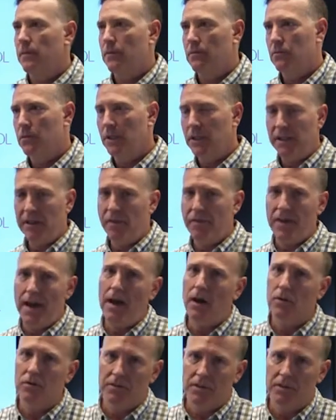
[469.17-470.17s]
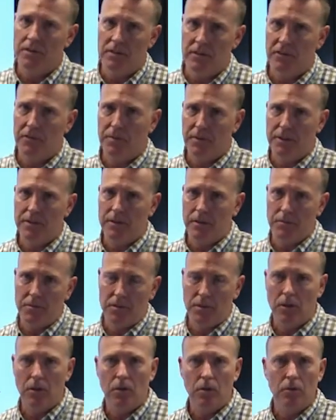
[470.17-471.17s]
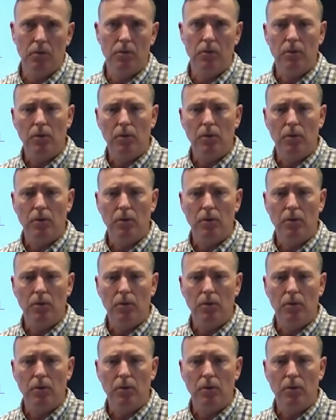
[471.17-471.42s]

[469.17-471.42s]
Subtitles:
really thousands of prisms, so